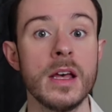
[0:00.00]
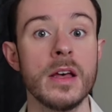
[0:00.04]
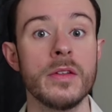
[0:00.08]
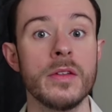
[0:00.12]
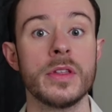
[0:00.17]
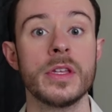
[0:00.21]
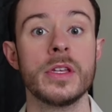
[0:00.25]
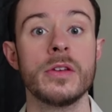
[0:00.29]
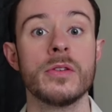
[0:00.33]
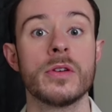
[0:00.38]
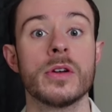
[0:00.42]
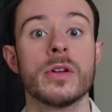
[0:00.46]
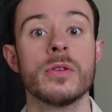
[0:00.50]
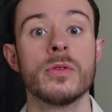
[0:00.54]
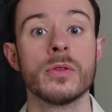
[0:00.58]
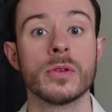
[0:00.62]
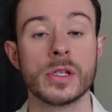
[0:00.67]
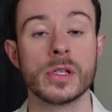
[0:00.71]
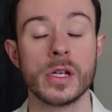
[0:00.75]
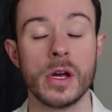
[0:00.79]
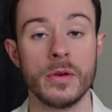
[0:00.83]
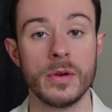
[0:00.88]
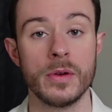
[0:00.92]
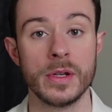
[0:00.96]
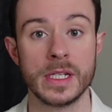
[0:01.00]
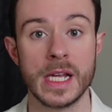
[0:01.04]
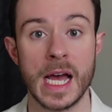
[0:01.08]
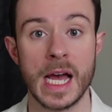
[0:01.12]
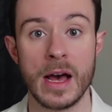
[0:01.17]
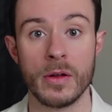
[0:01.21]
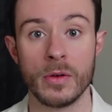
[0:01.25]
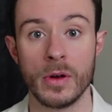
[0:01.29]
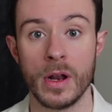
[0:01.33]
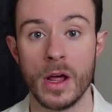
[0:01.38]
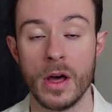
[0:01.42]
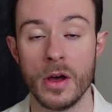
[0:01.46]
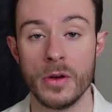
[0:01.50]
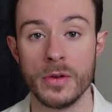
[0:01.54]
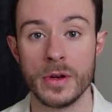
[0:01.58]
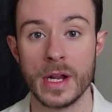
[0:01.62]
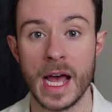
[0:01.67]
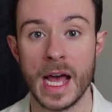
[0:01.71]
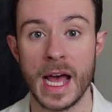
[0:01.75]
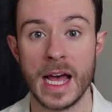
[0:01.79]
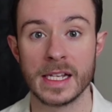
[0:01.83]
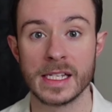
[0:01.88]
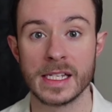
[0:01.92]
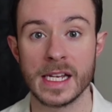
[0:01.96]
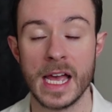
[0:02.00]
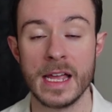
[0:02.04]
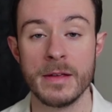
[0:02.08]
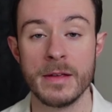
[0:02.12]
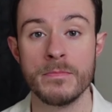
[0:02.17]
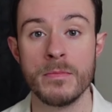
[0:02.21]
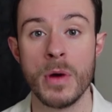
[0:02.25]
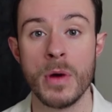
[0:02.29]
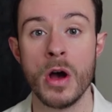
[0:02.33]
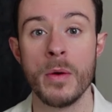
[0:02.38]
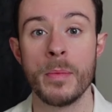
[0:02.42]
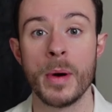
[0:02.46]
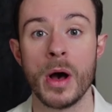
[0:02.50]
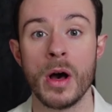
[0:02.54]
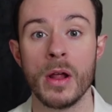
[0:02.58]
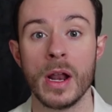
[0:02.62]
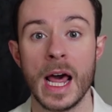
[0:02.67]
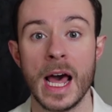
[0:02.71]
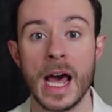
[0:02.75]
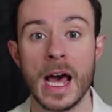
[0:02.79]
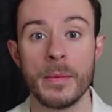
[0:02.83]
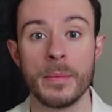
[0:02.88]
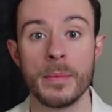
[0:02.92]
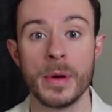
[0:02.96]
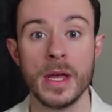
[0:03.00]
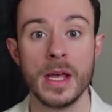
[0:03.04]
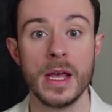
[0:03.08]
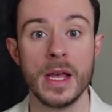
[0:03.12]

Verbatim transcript: that you can also download as a mobile app